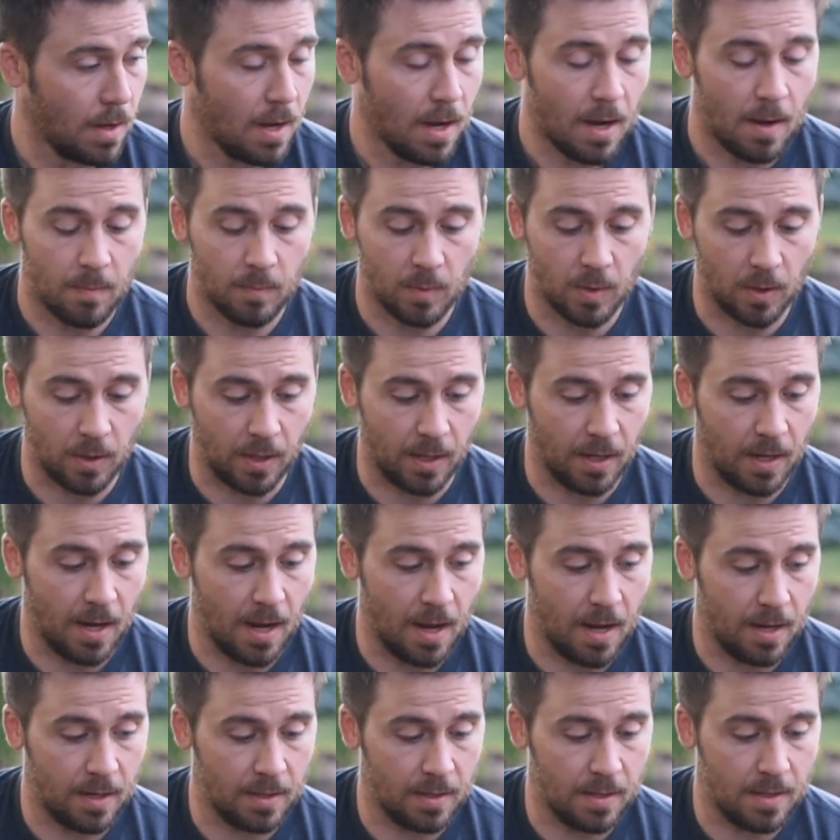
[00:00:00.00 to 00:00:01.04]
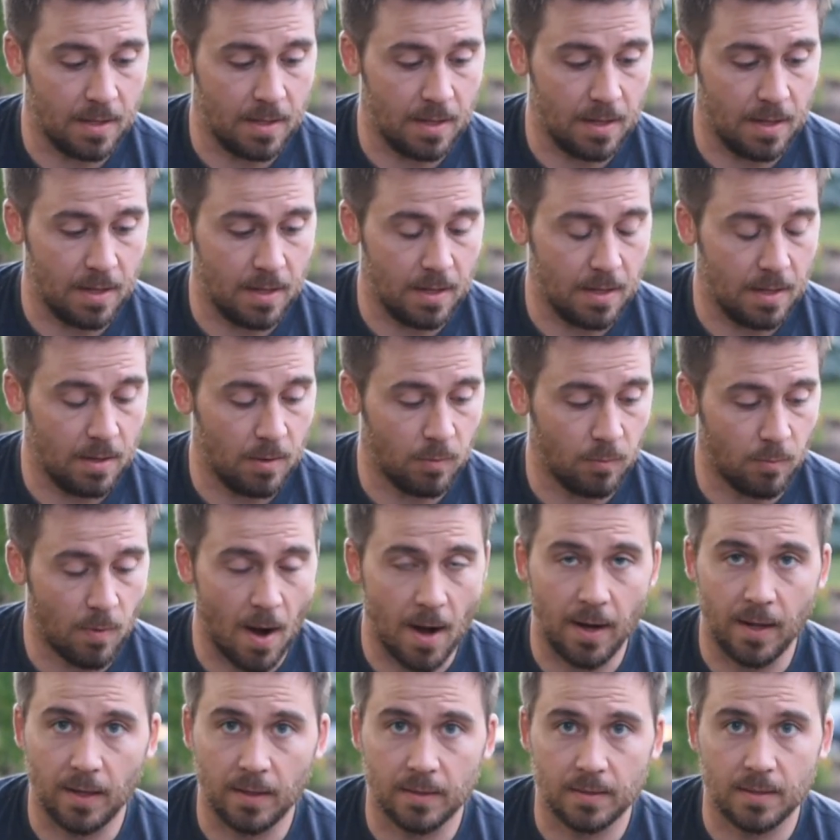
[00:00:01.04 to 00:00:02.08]
I'm looking at the
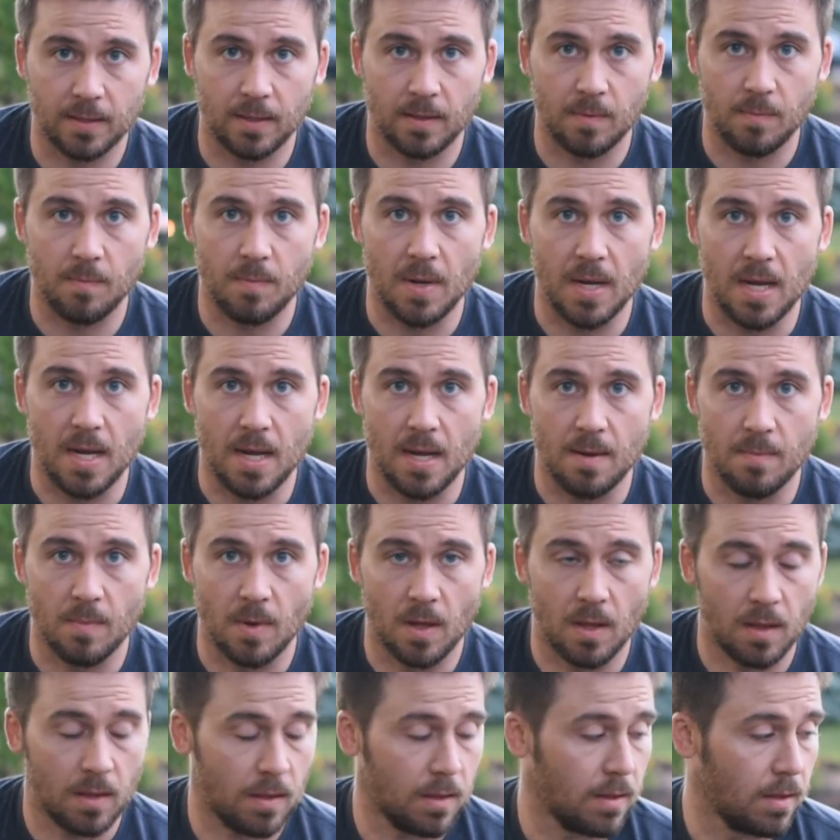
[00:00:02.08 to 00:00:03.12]
Redington Behemoth.